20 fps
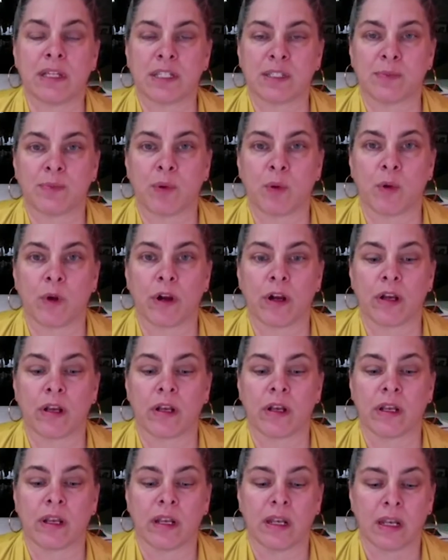is
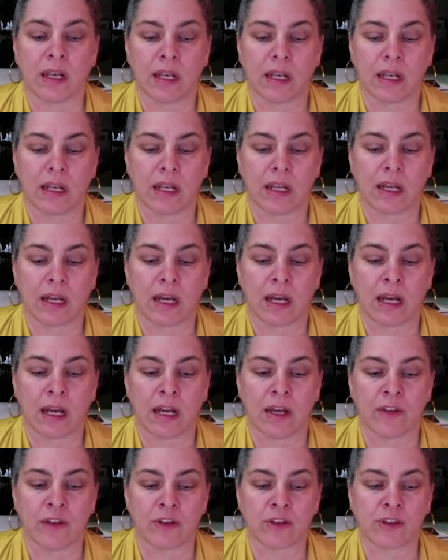born,
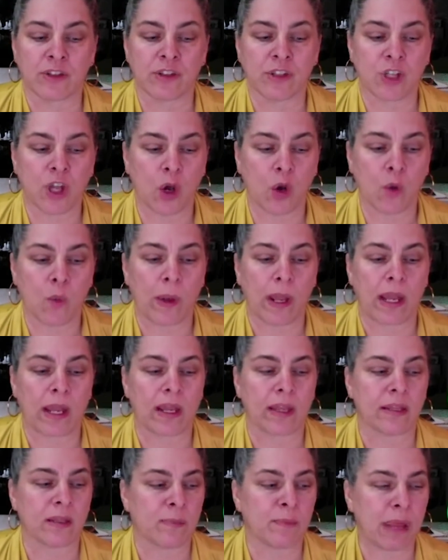there's no
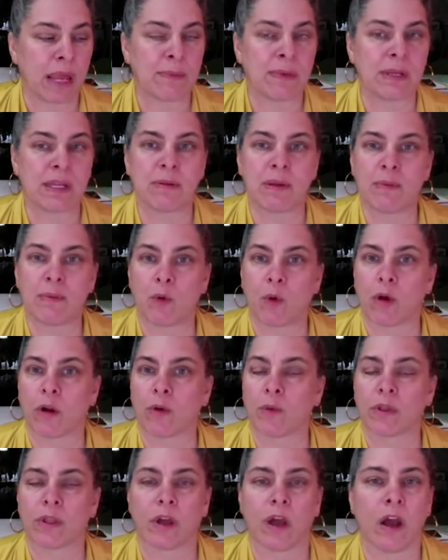way the baby can be born
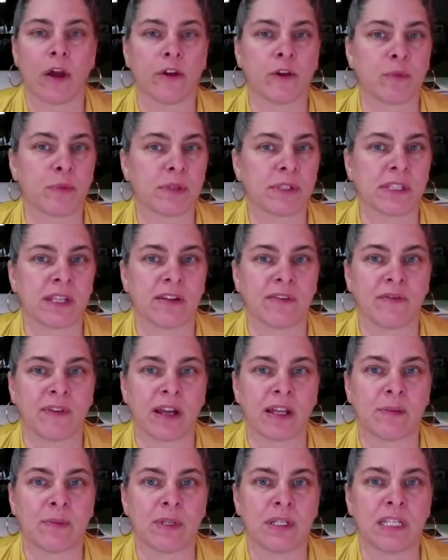with 100%
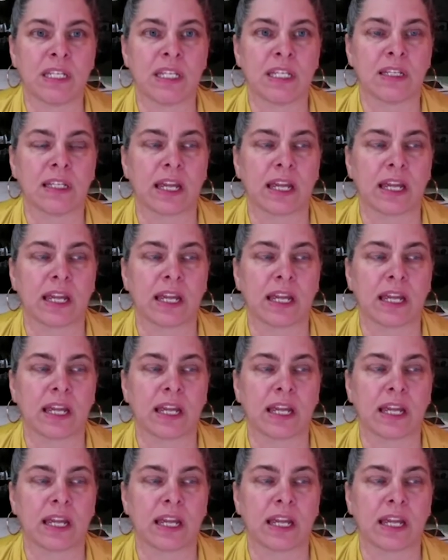vitamin D.